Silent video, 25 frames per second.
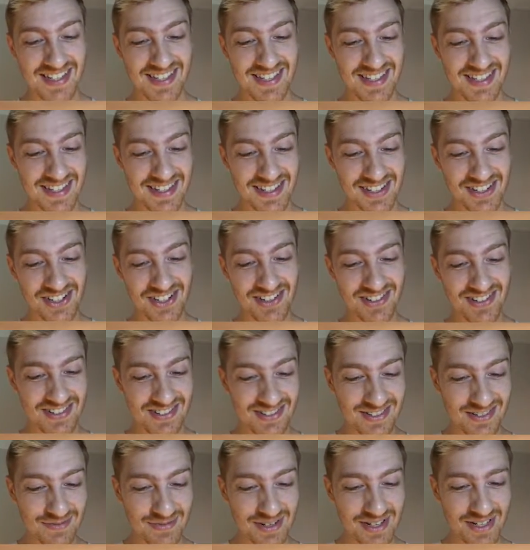Is this a
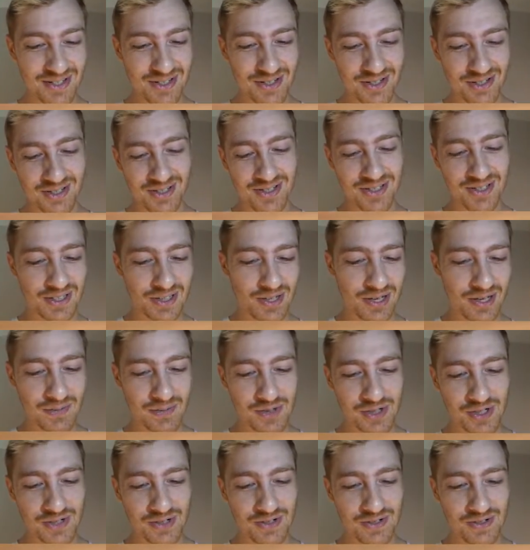Charizard pack?
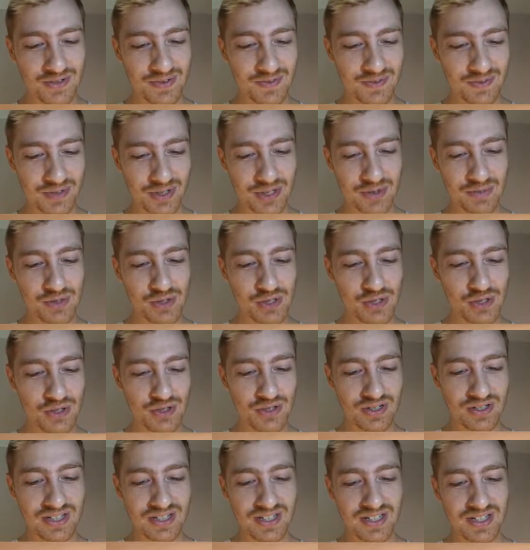Cubchoo,
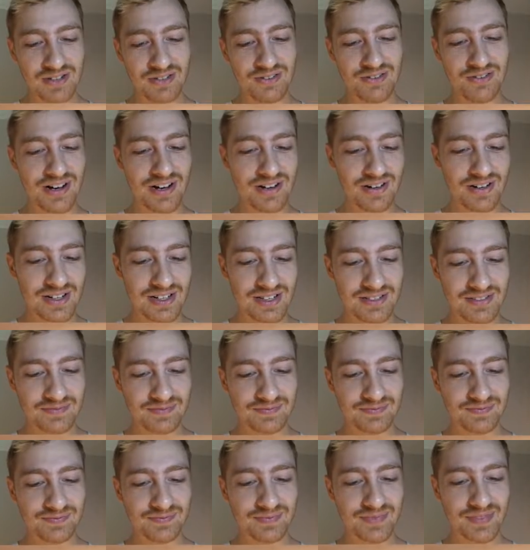Rowlet,
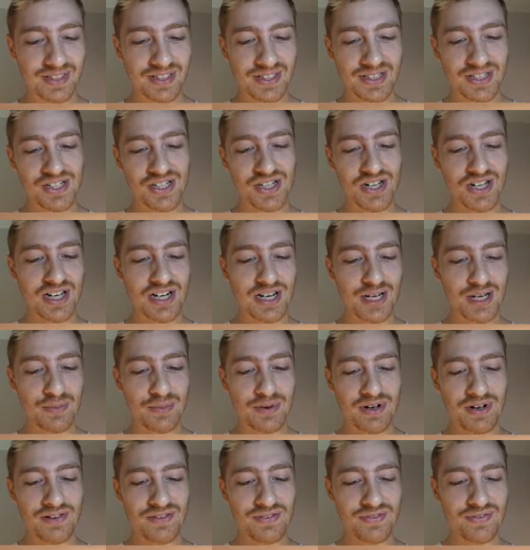
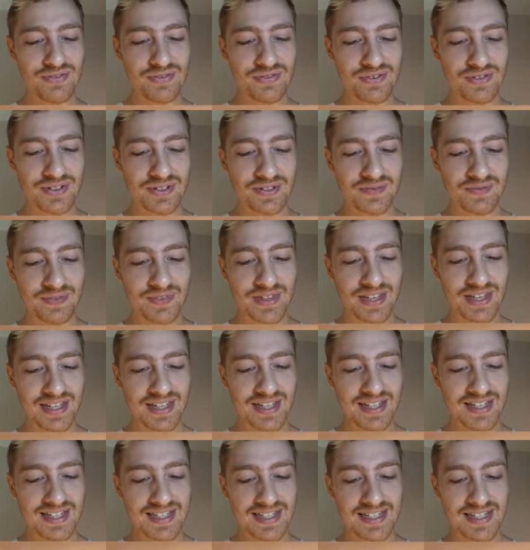Jigglypuff,
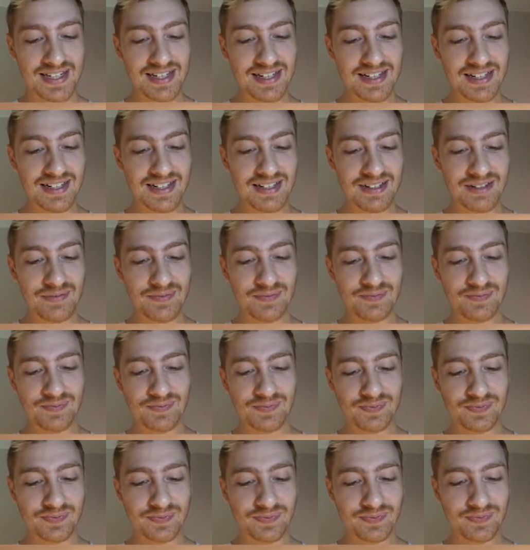Diglett,
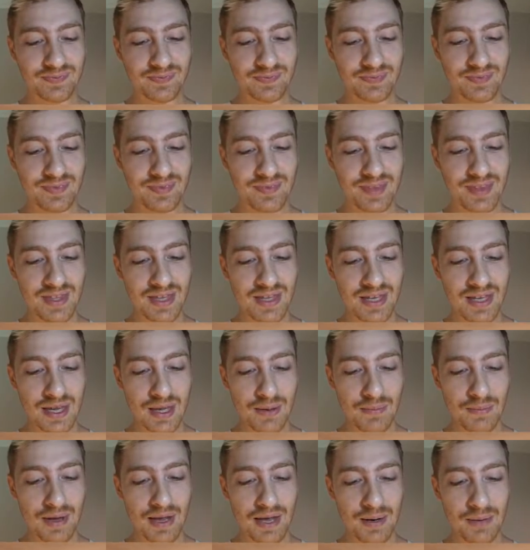
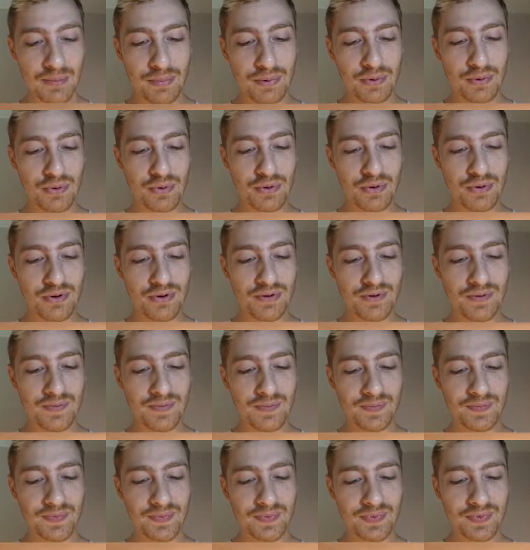Panpour,
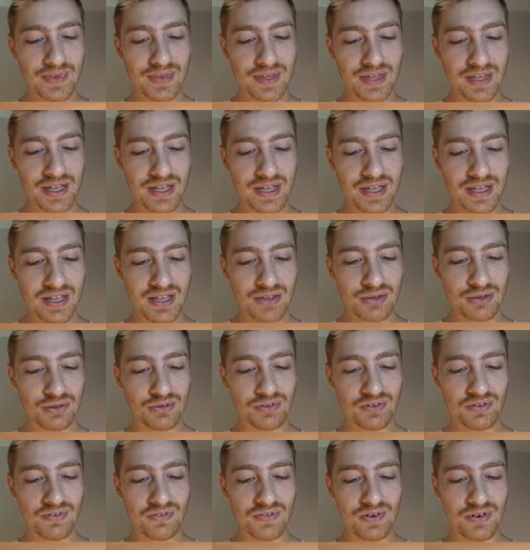the
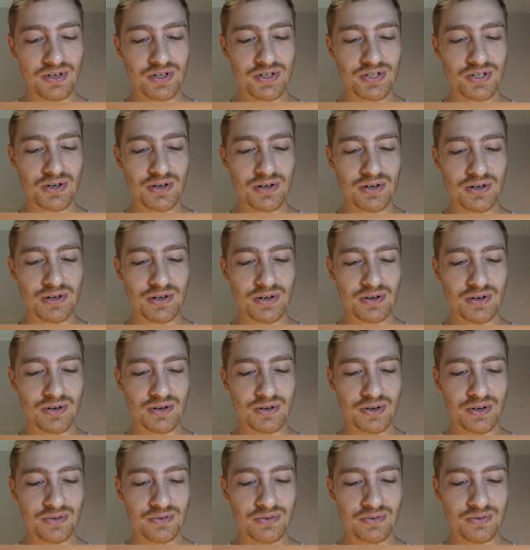Reverse
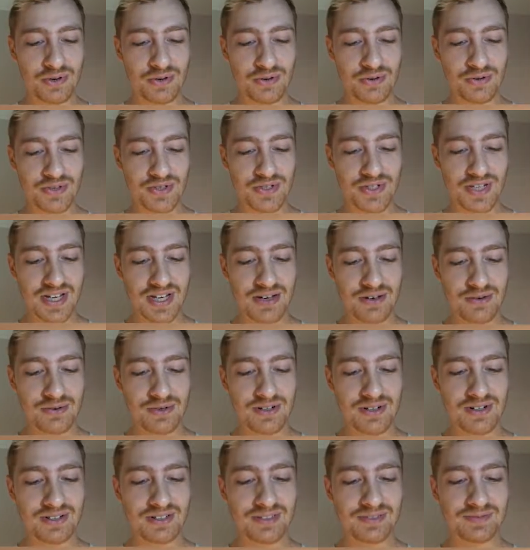Holo Rose
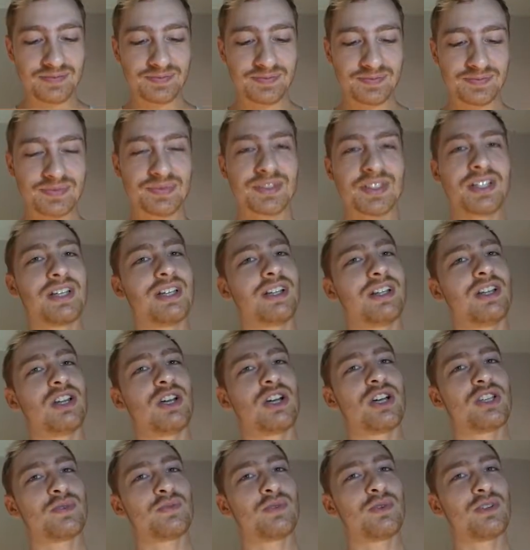Tower.
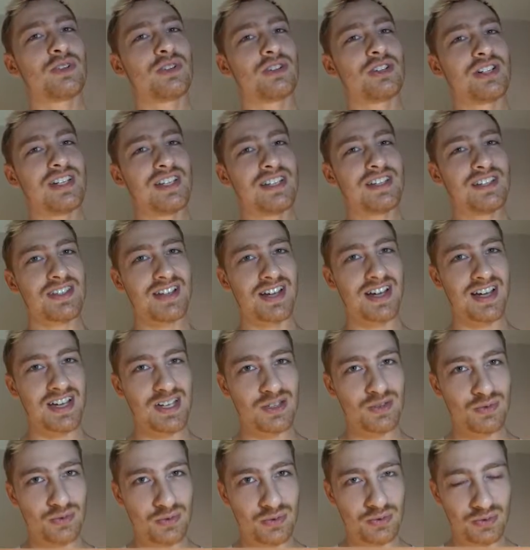Last but not least,
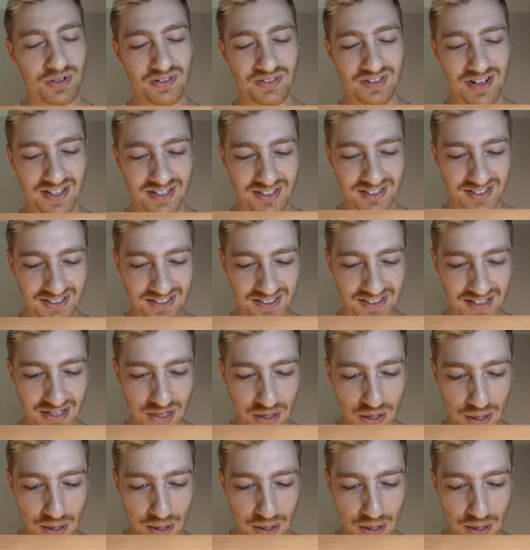guys, what do we reckon?